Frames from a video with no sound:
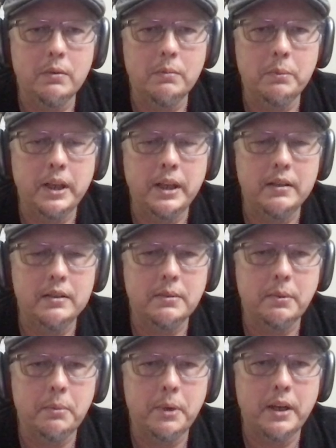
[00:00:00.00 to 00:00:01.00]
meeting
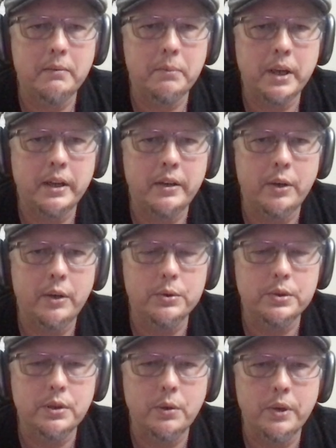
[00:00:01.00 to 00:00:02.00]
some of my
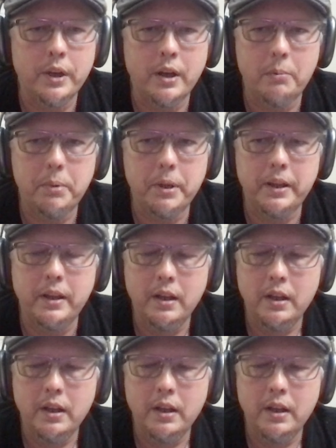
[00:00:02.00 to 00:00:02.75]
heroes growing up. And